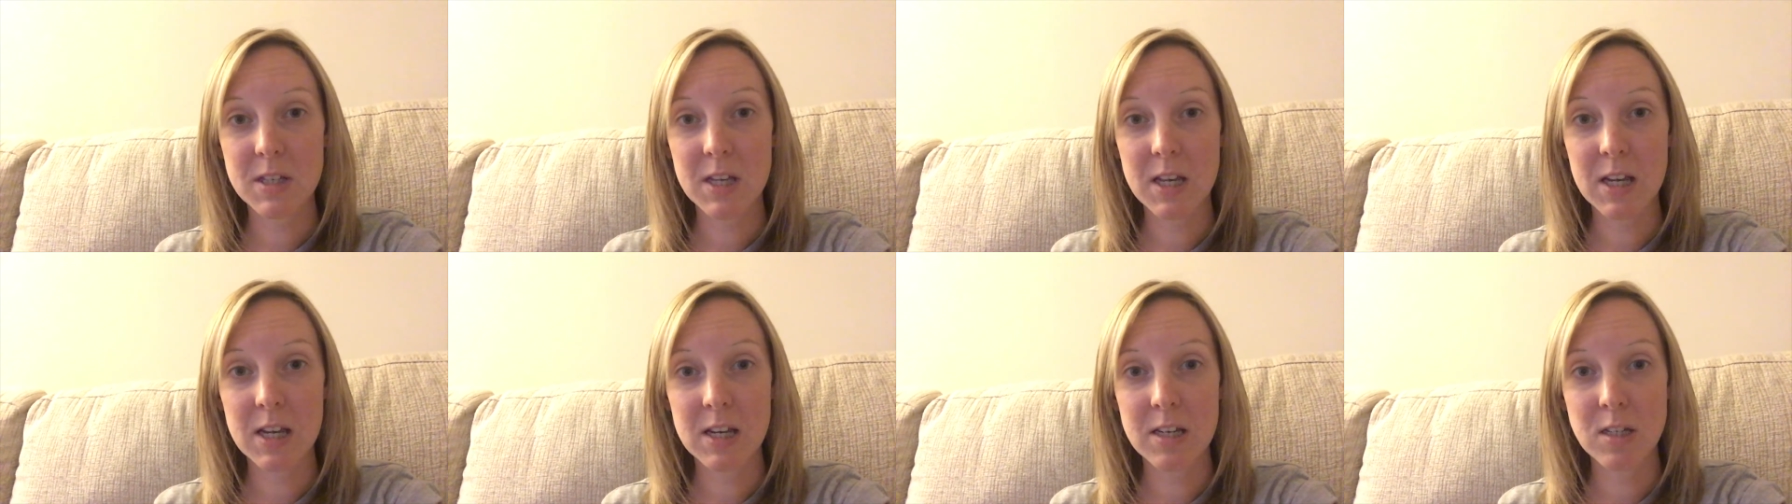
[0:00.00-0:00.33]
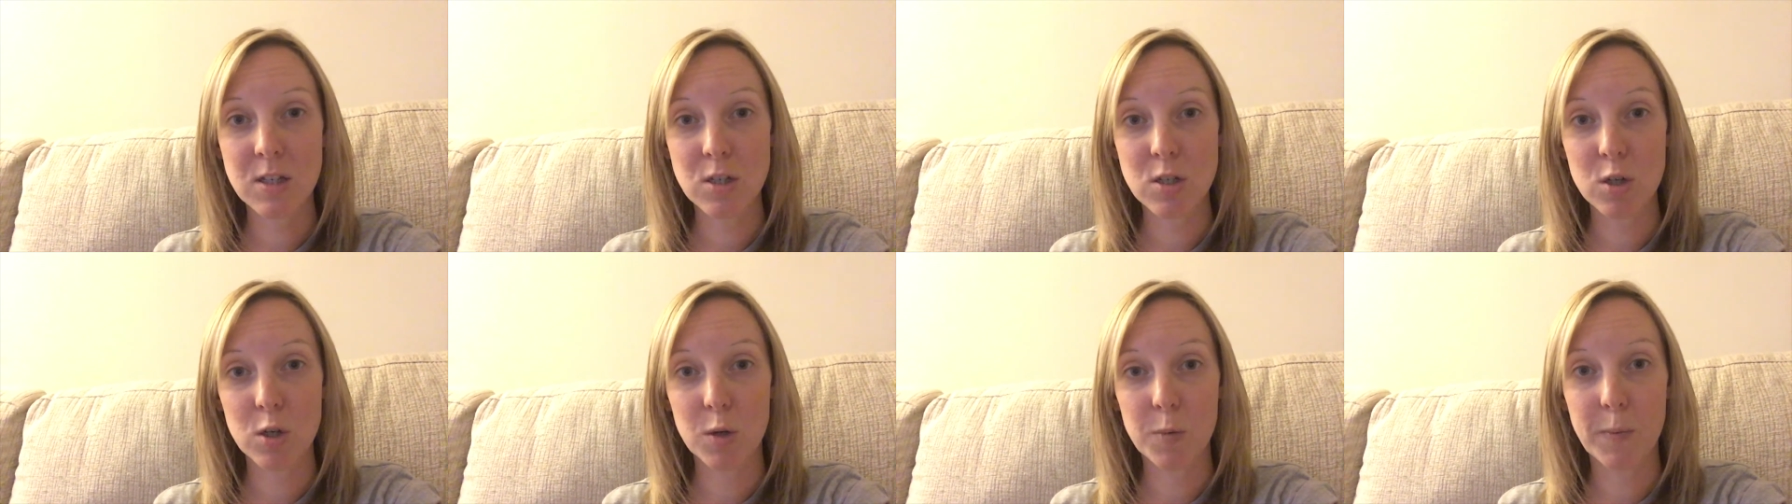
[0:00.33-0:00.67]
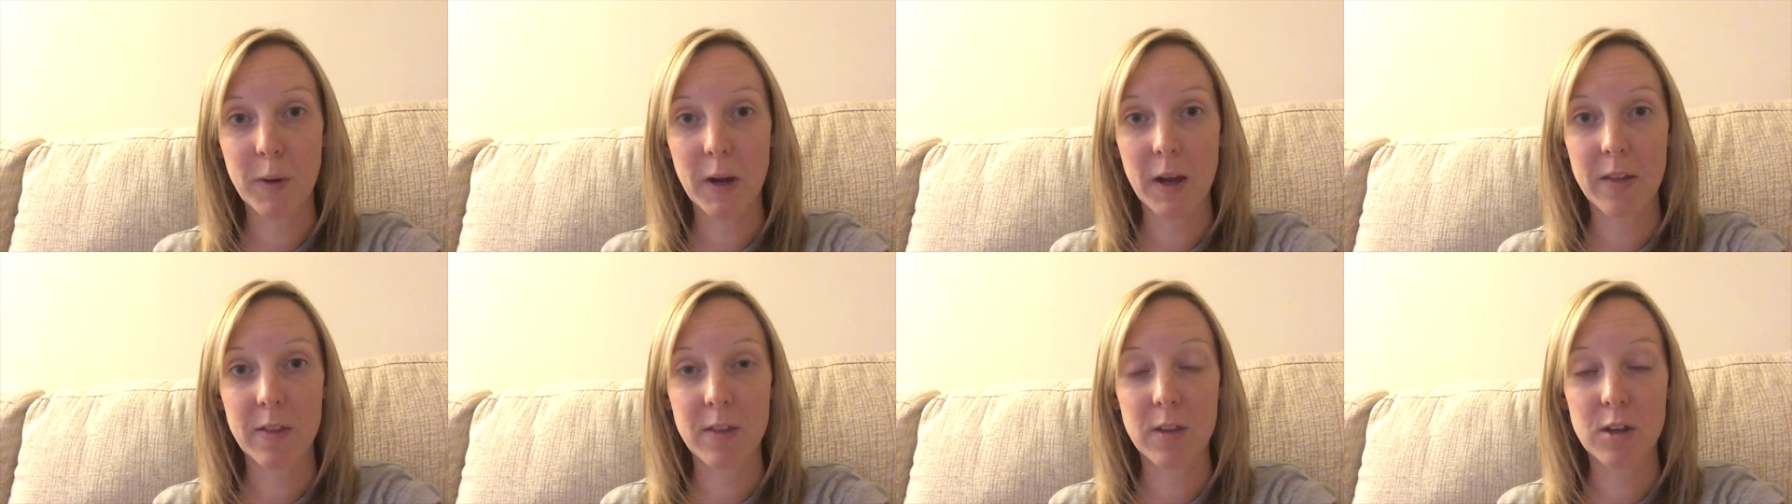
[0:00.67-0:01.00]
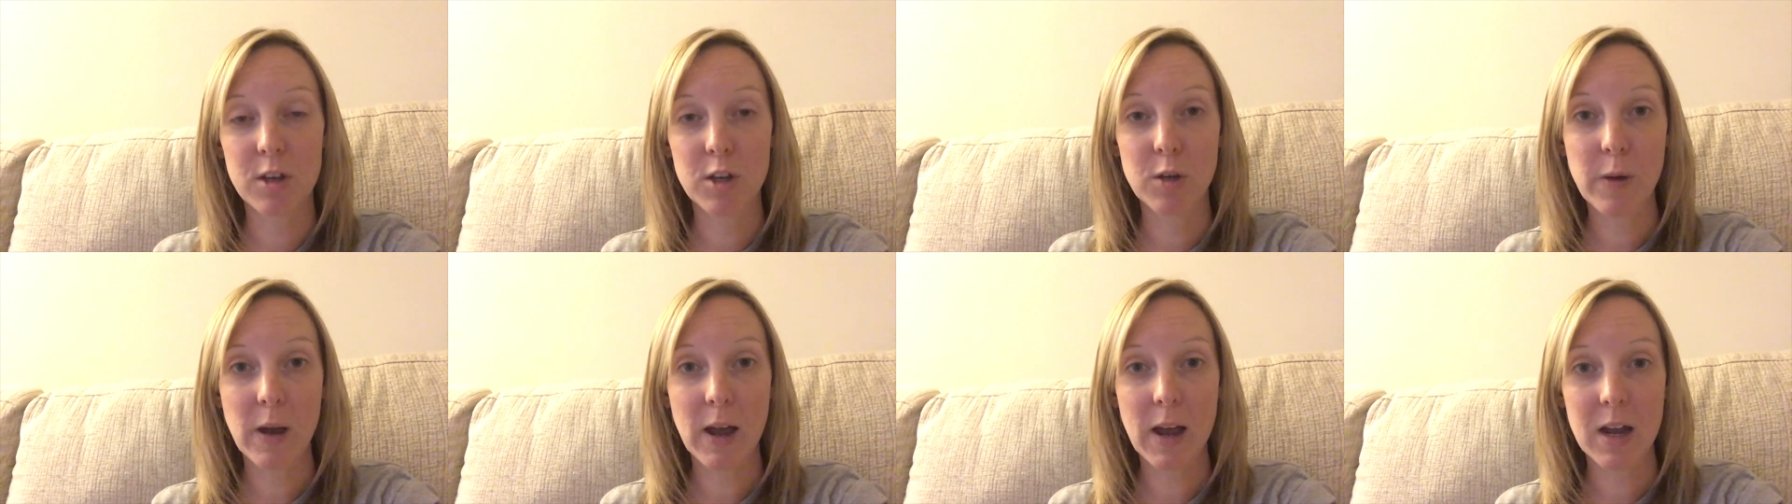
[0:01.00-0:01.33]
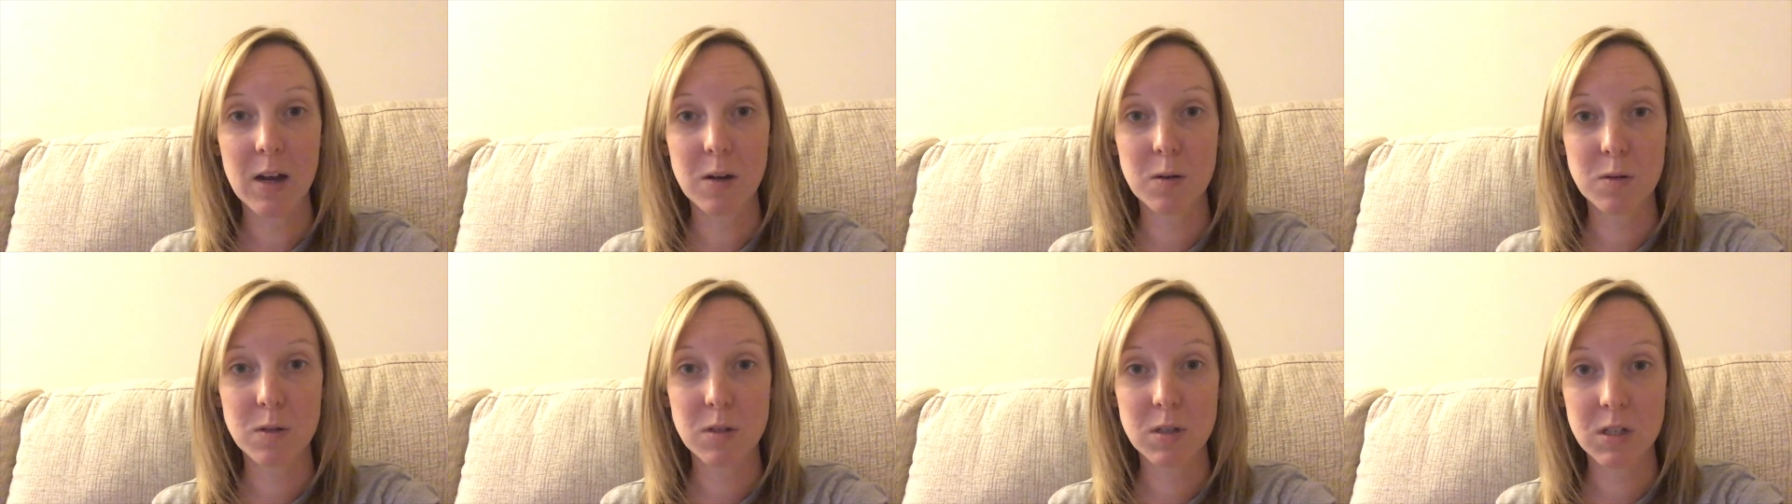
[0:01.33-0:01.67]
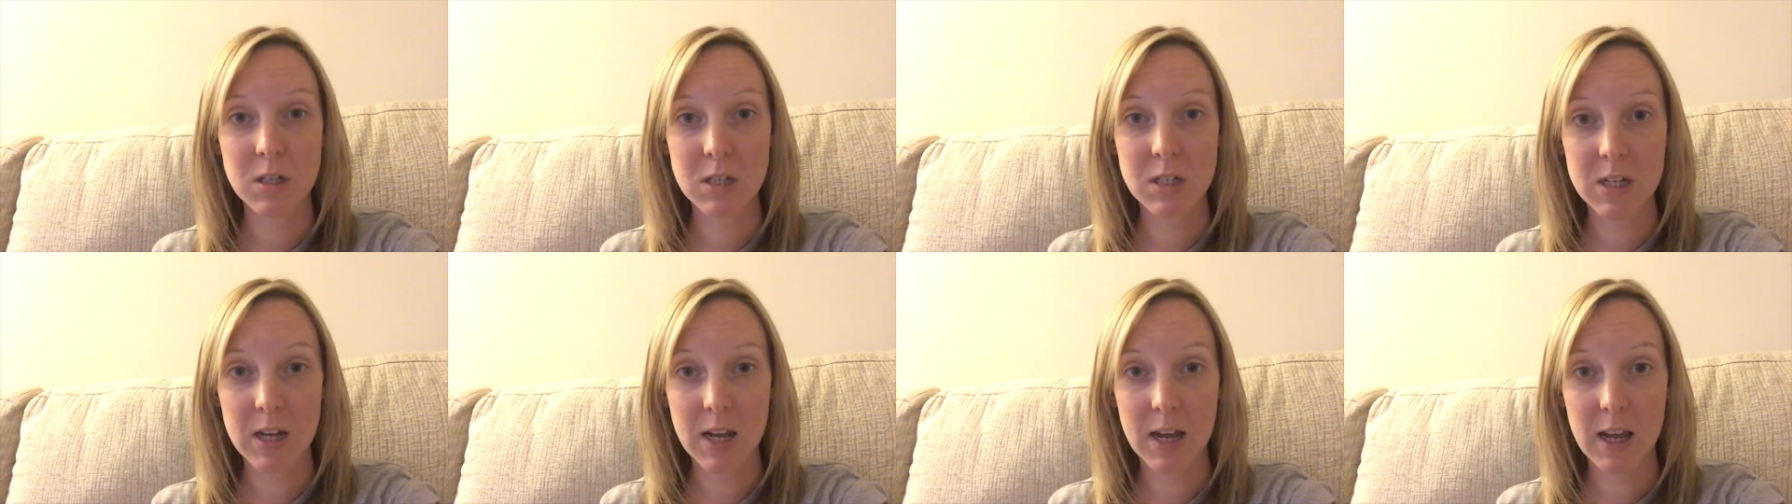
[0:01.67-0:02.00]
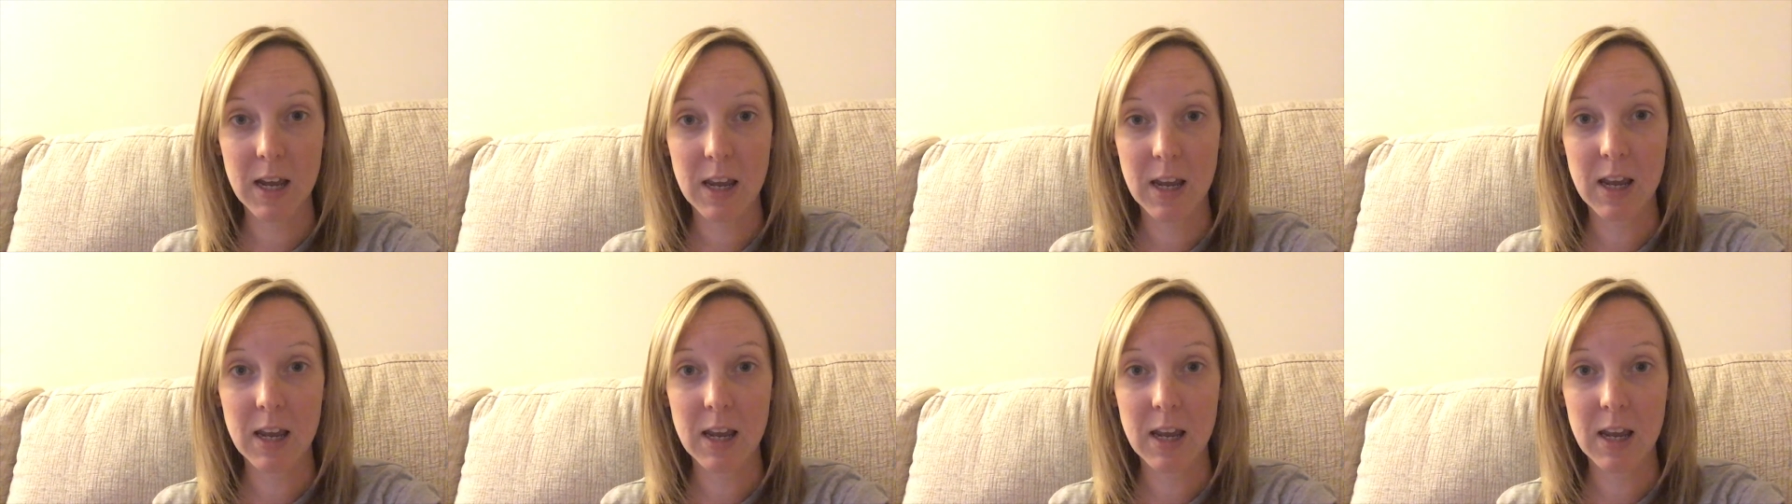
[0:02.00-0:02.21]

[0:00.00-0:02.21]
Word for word: He's up at the new house today.